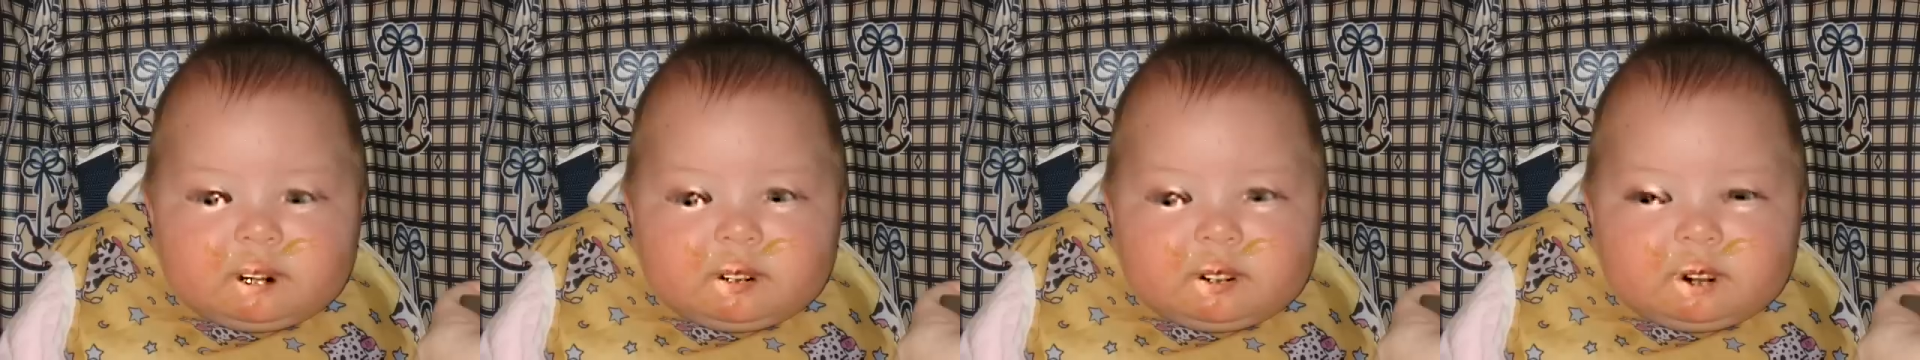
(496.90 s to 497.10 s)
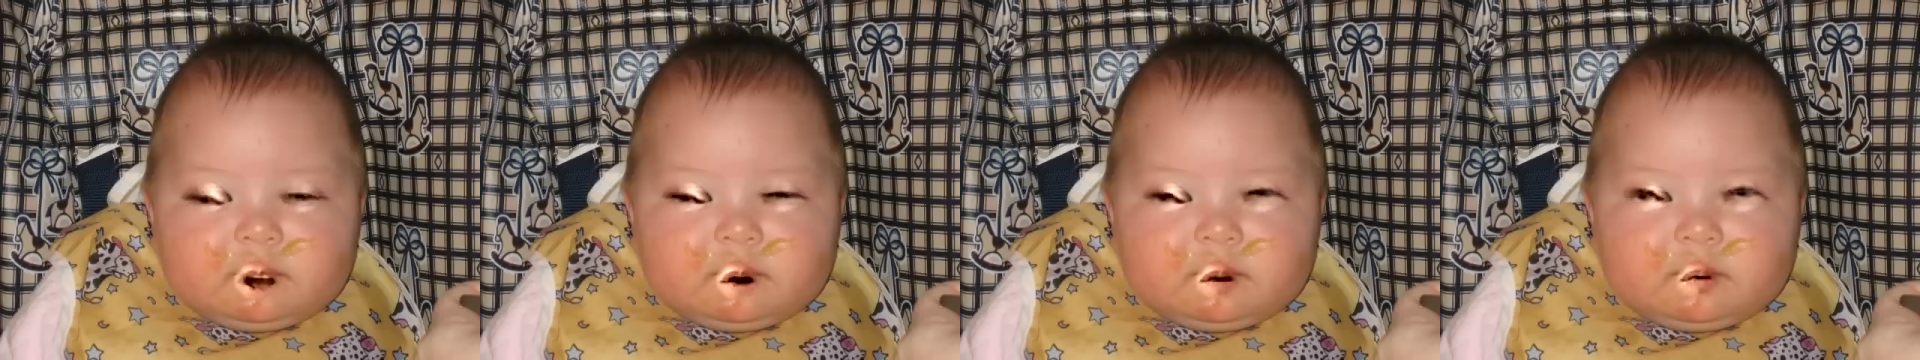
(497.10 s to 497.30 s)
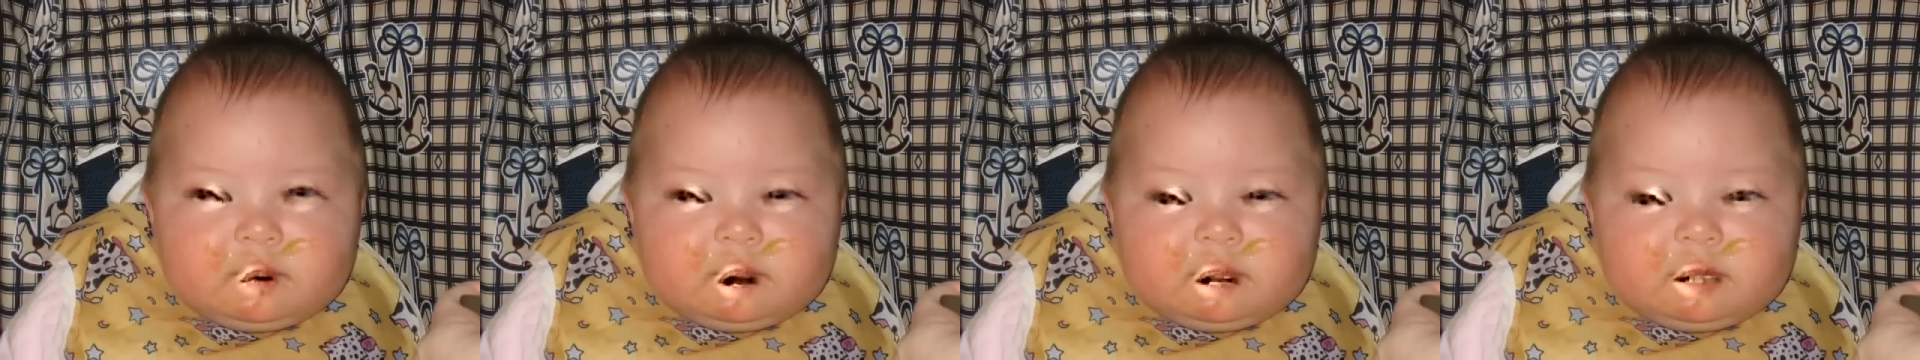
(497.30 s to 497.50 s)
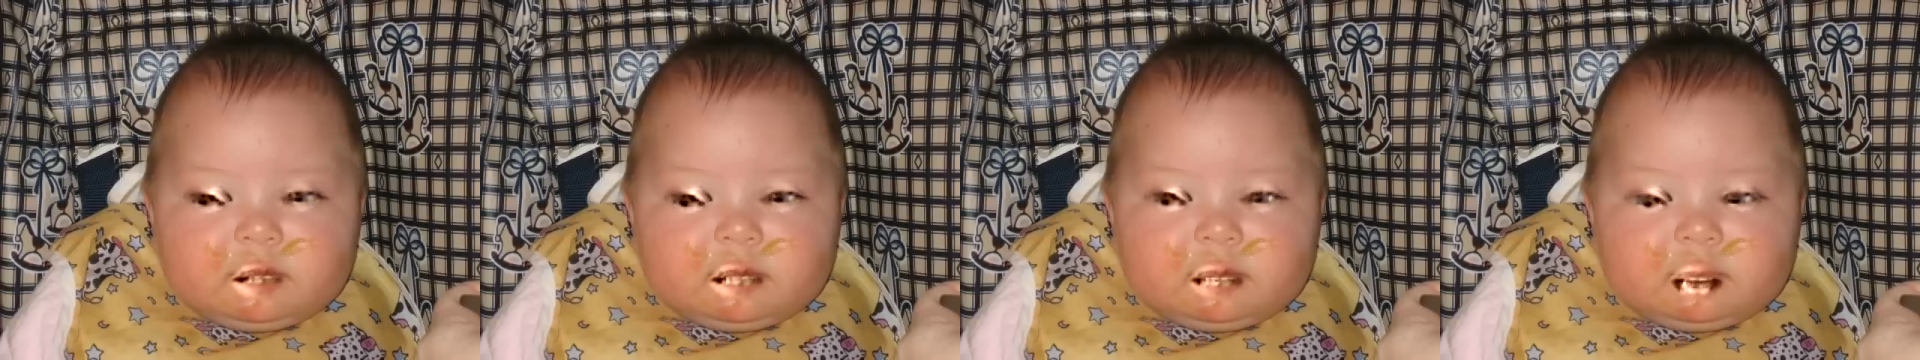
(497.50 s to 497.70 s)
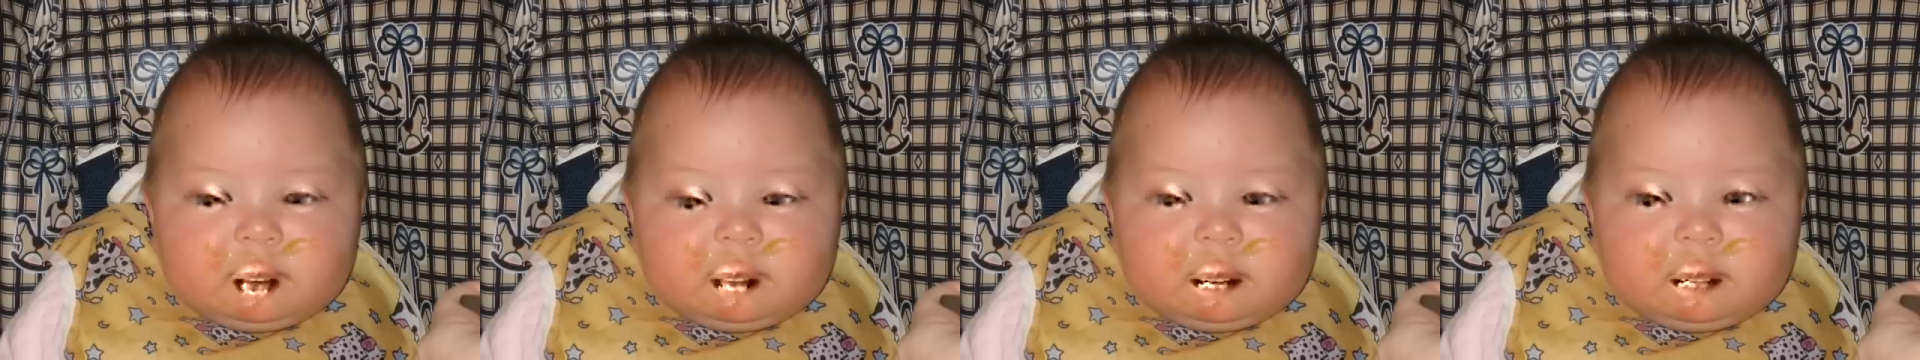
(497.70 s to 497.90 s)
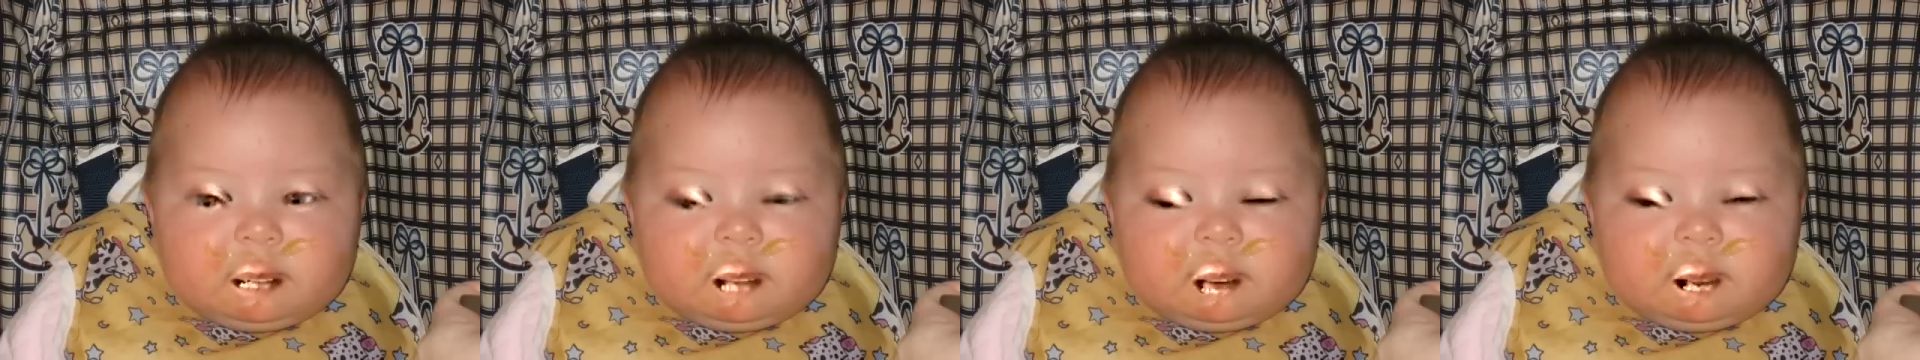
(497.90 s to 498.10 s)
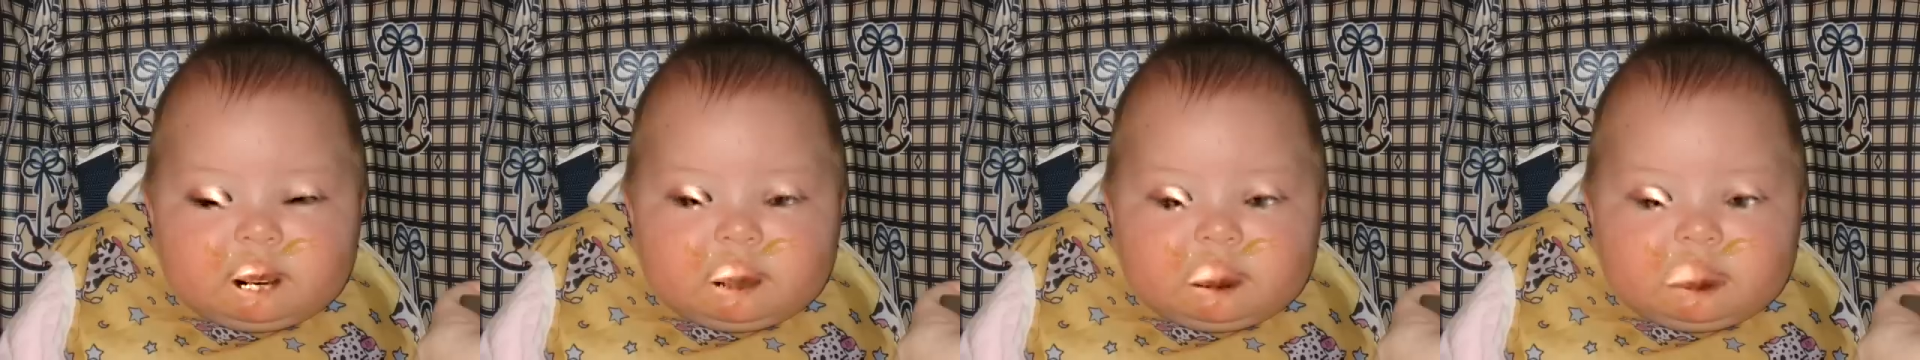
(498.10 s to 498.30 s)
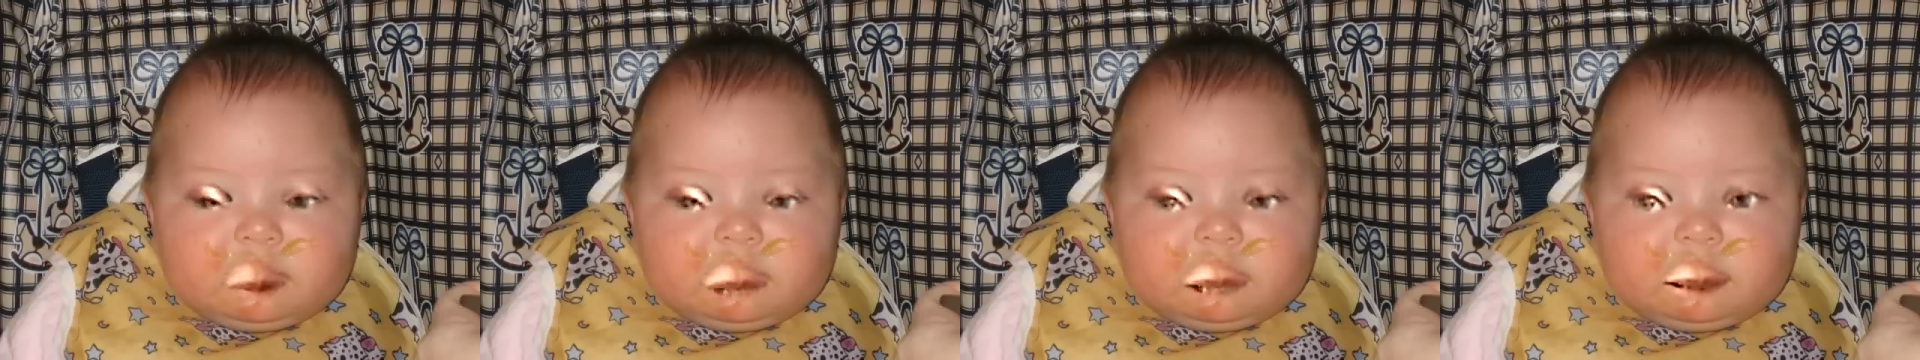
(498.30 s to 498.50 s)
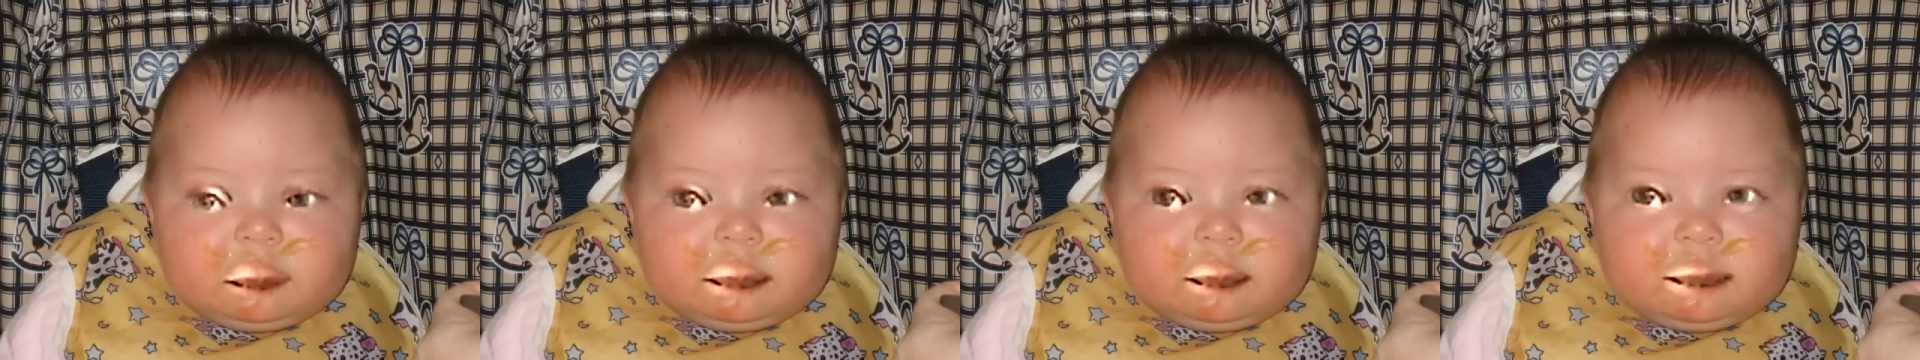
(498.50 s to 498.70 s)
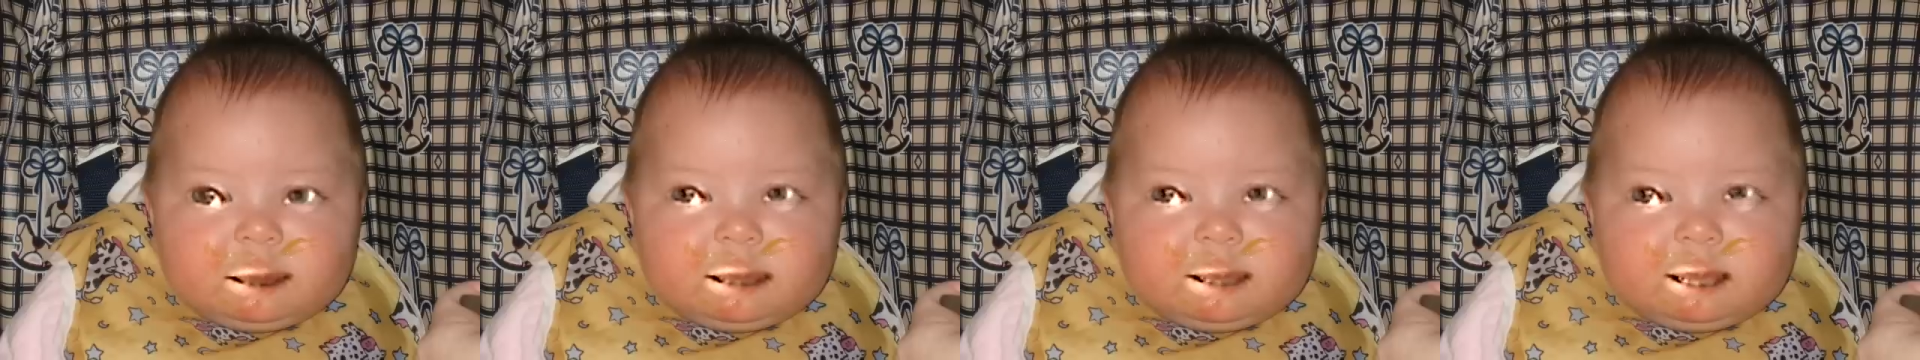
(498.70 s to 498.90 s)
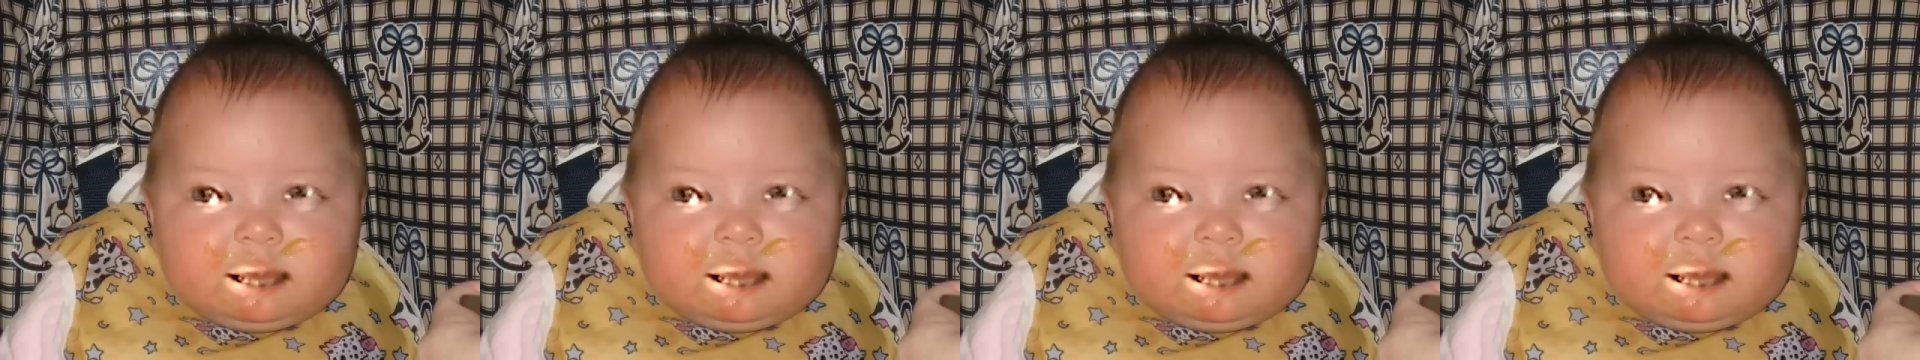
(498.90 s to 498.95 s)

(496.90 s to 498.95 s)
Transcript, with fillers: No one's enlightenment